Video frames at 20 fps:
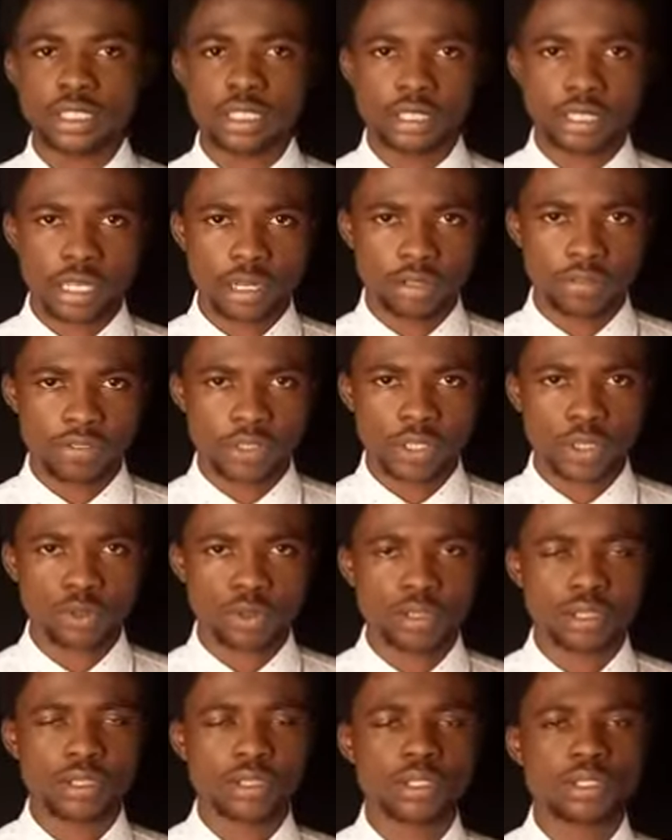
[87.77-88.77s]
Now, the first
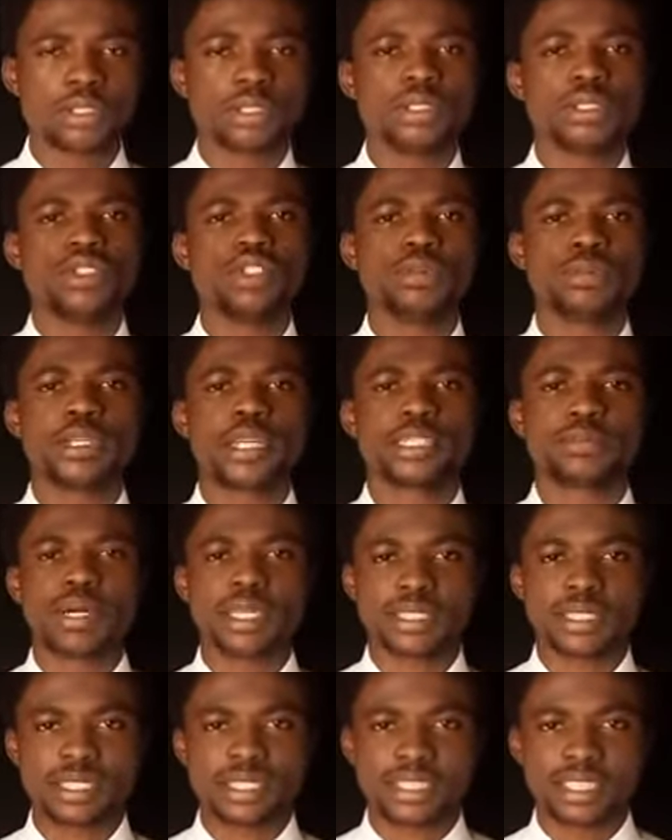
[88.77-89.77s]
one, the dominant
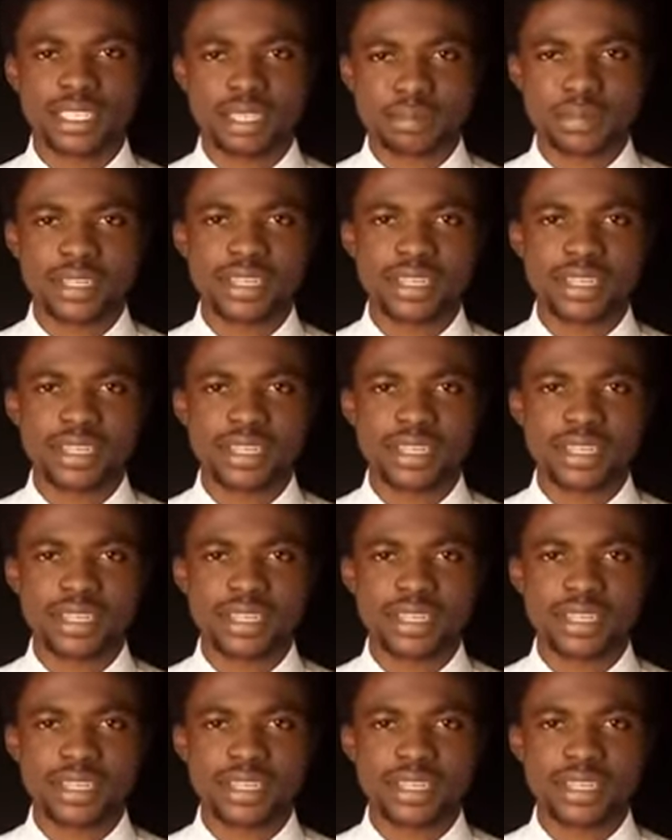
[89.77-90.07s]
party system.